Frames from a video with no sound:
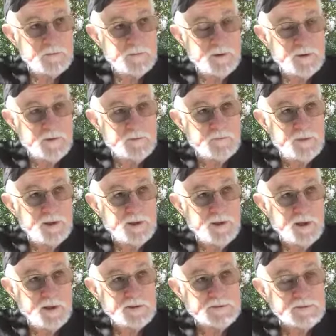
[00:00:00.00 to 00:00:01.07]
your
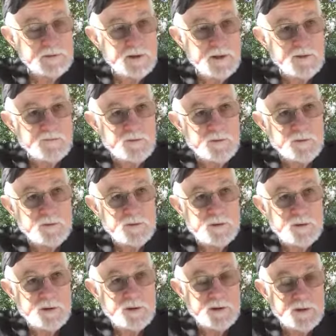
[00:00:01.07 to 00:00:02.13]
pH level
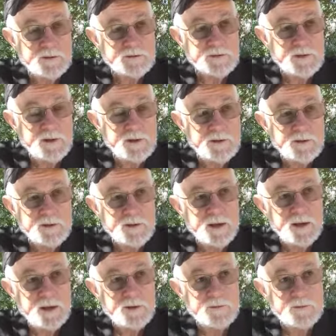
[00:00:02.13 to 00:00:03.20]
is an
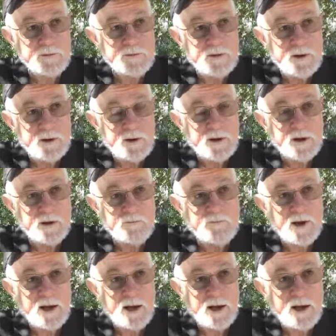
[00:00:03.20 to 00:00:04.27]
indicator of
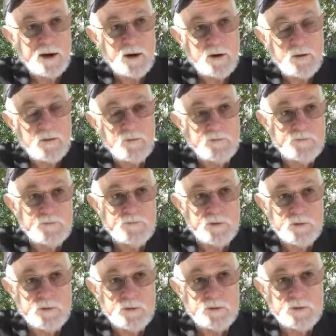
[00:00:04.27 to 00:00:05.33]
how
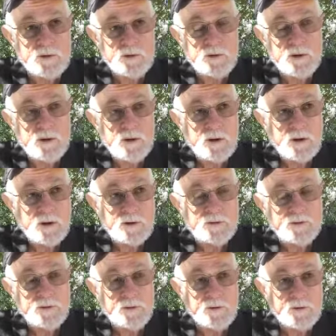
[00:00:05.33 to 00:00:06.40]
full
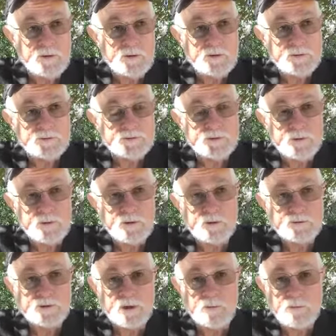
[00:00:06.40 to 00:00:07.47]
your
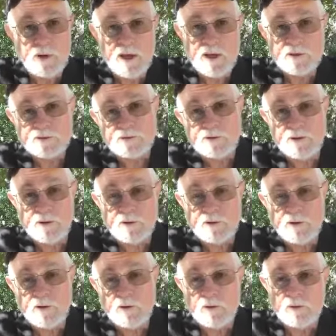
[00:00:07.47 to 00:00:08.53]
soil's capacity
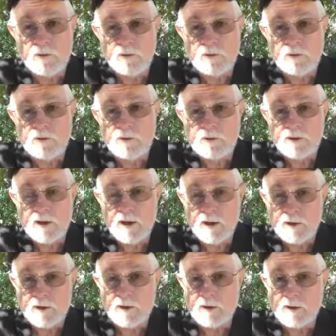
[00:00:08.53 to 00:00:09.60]
to hold
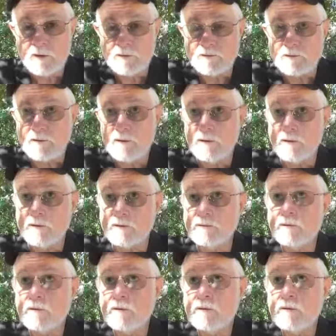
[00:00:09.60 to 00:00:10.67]
cations is.